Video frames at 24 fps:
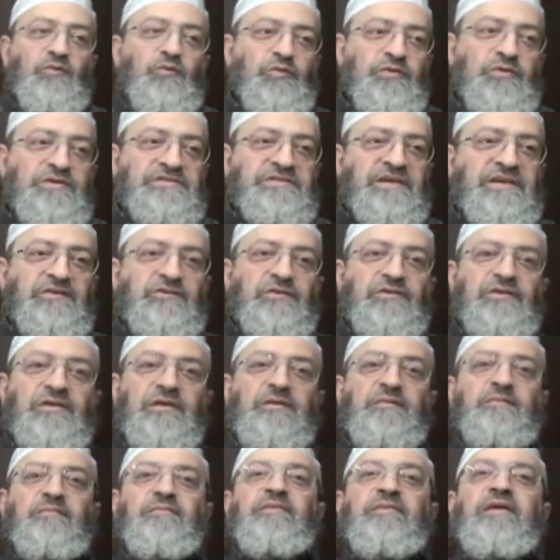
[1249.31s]
We say to
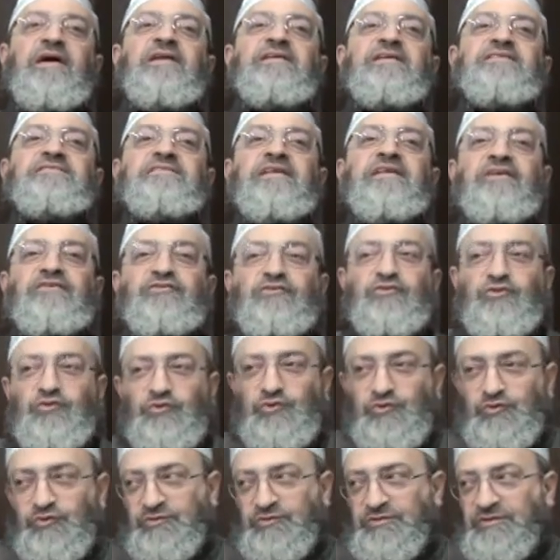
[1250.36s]
them, that is not
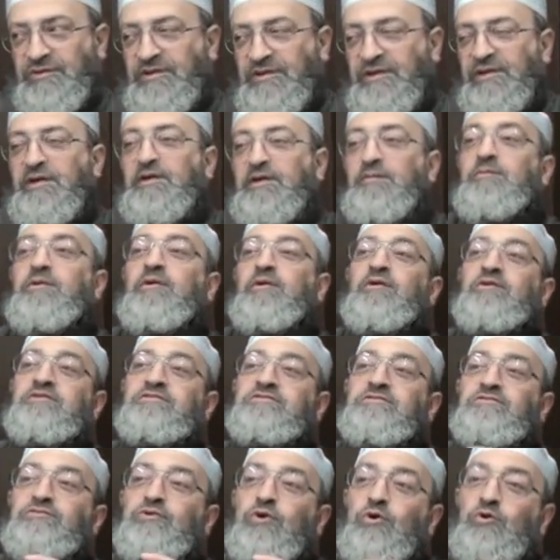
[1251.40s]
true.
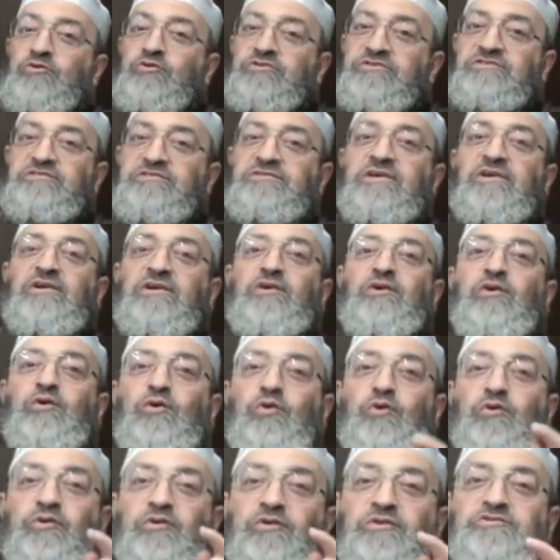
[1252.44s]
Because those
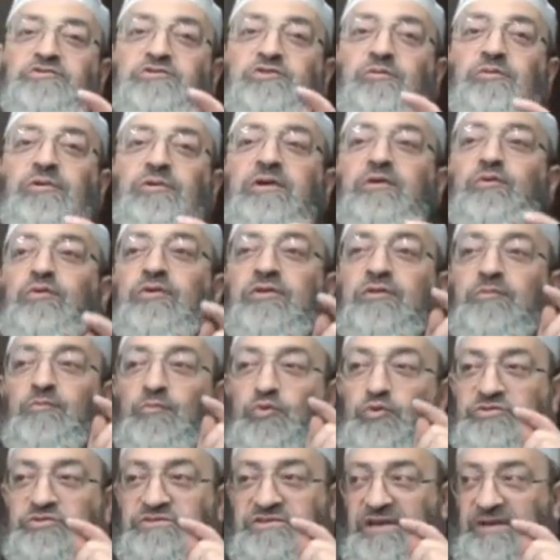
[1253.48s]
who used to be with
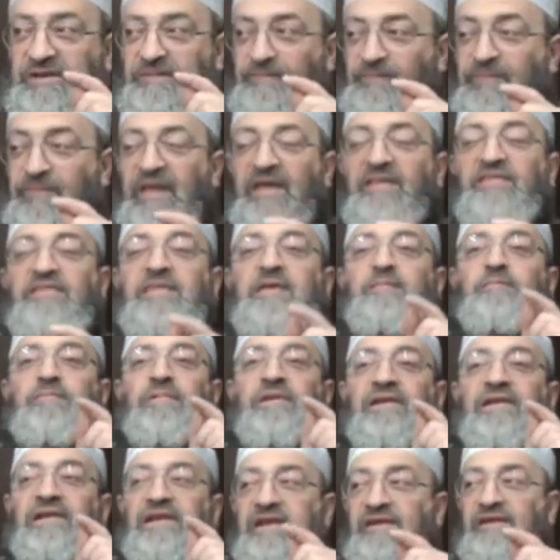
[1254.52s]
Musa and they
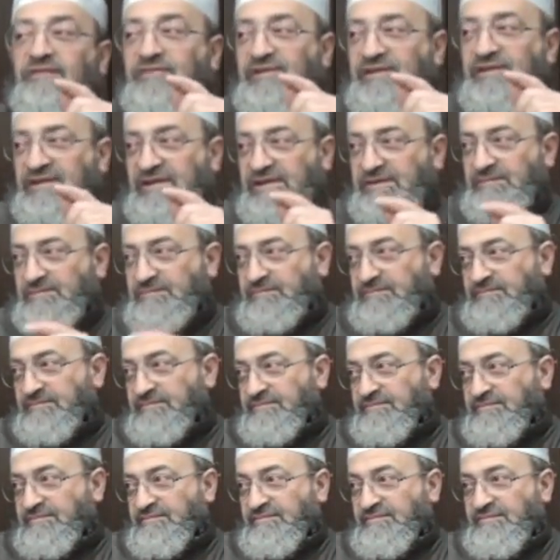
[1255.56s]
believed in him,
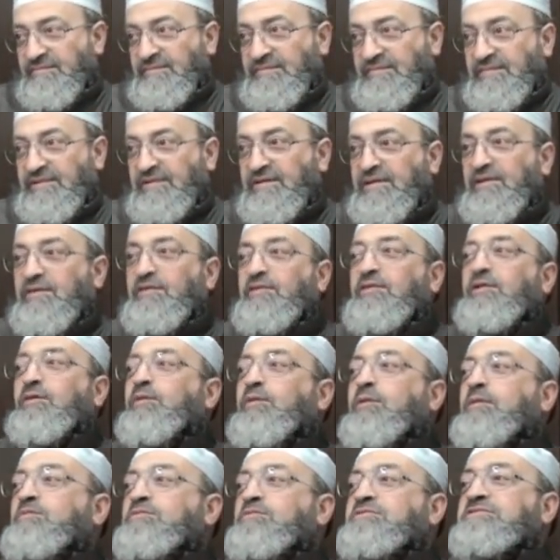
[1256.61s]
they
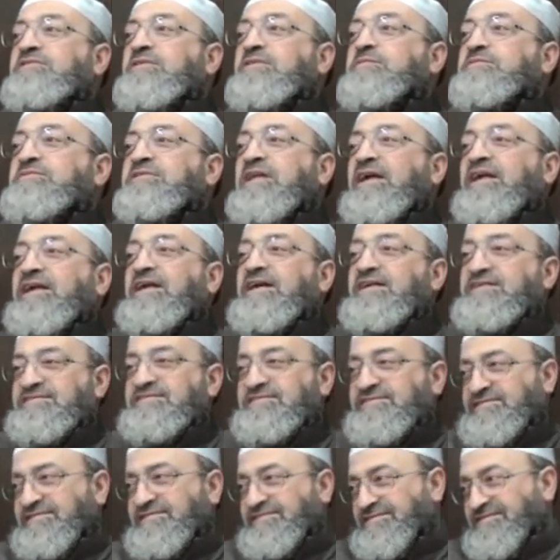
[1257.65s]
were Muslims like
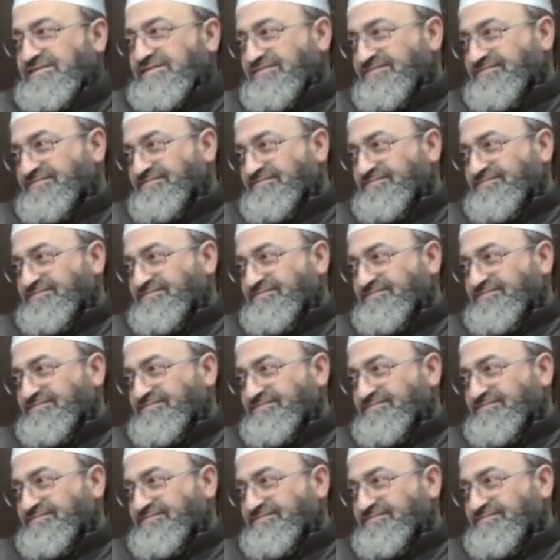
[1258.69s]
us.